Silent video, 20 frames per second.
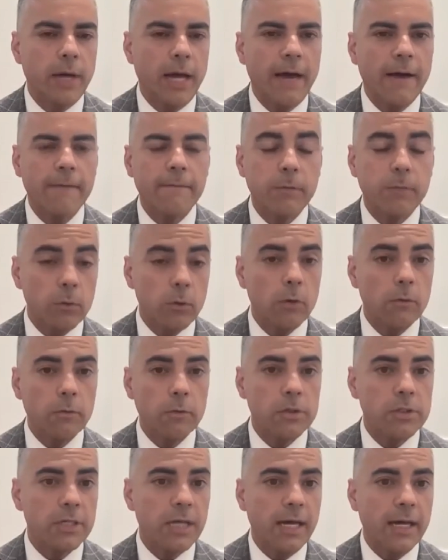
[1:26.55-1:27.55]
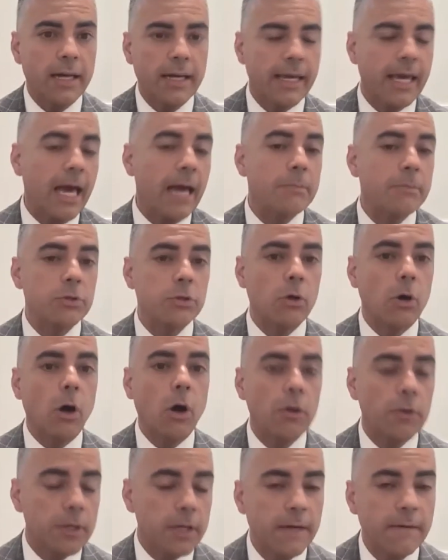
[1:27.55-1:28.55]
have full oversight and capture
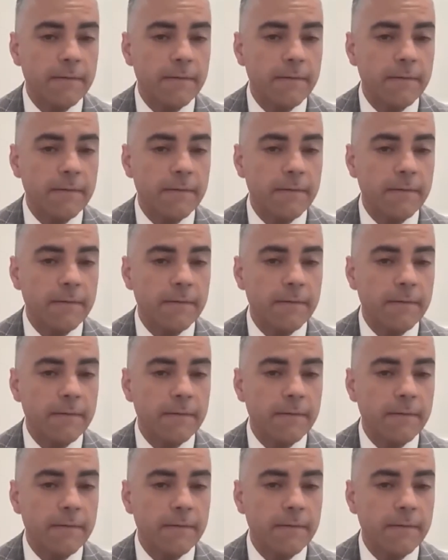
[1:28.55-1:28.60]
all the